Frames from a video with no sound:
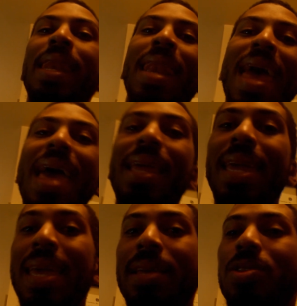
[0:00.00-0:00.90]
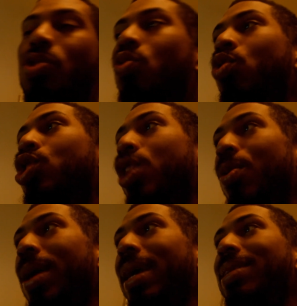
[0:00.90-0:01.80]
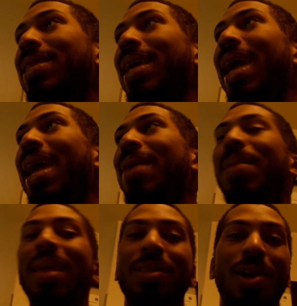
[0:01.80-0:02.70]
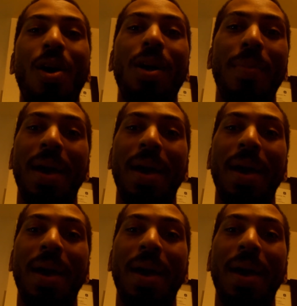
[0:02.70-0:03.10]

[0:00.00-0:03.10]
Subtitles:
and that is to showcase the game and talk